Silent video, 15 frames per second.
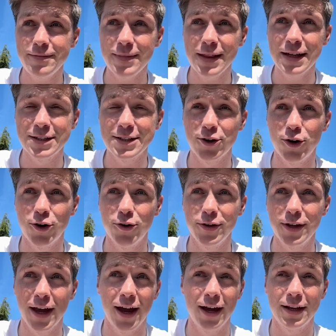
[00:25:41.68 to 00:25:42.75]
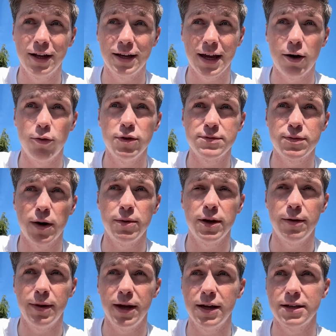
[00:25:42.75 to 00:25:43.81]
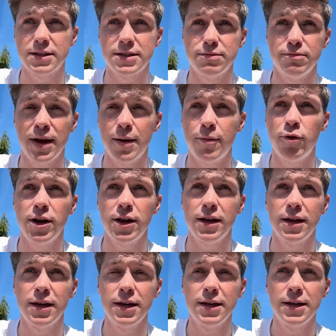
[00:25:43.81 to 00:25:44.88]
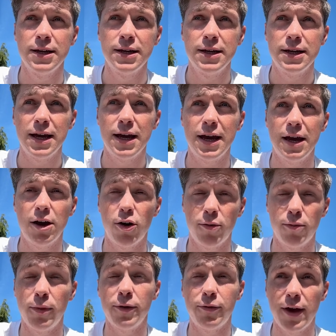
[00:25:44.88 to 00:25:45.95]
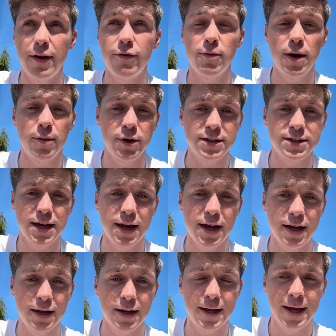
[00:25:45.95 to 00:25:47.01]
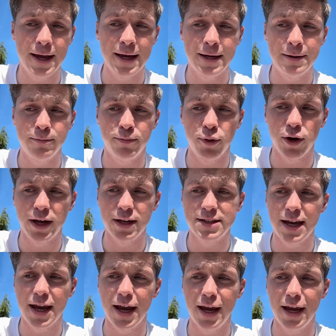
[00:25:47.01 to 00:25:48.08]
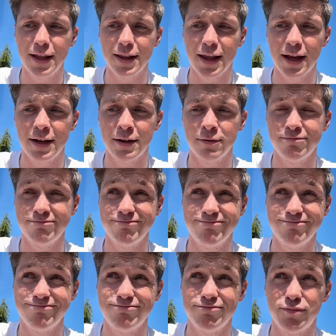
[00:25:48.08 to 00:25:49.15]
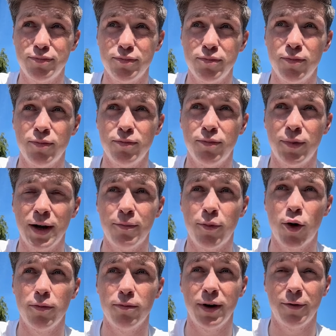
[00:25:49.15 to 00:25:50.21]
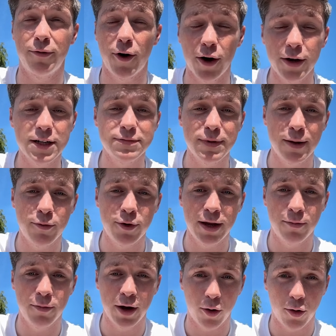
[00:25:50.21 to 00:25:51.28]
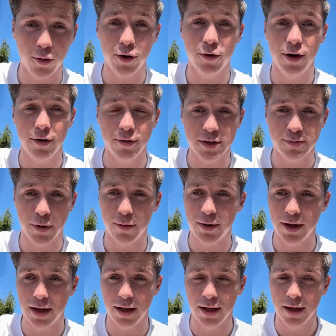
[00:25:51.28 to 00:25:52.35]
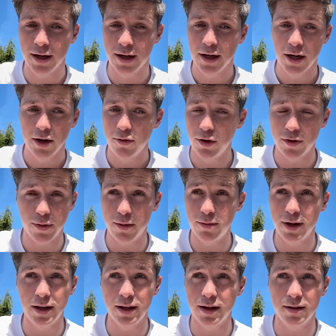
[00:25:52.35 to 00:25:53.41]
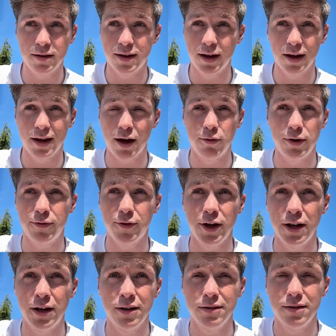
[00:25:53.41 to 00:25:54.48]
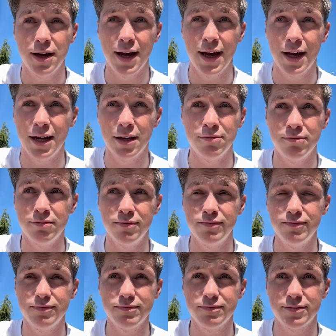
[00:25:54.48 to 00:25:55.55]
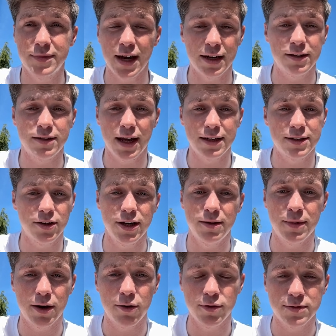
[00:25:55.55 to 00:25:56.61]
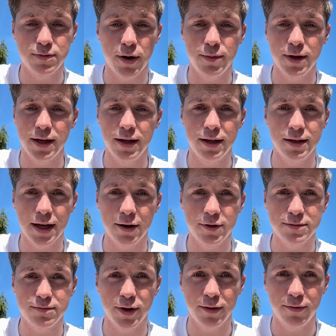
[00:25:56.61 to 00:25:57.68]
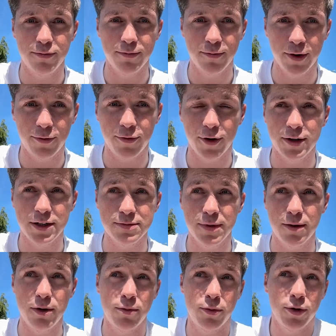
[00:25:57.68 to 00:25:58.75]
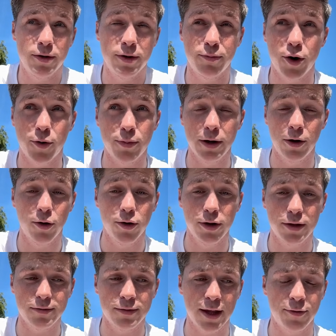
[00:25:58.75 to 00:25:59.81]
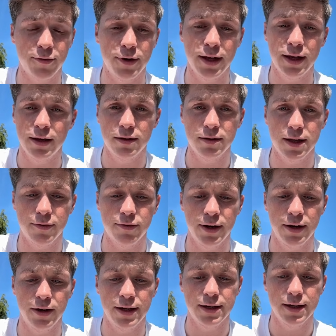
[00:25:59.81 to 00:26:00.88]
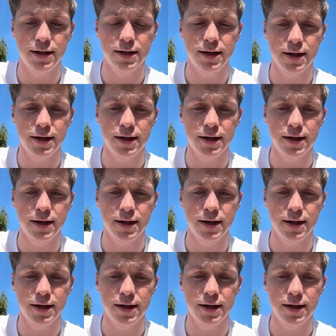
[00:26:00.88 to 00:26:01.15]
So yeah, like that was probably the biggest memory, or my favourite memory, say. But I'd say then my fondest memory in my whole career was probably the county final. That time, that was my fondest memory. But in purple and gold, definitely 19. Yeah.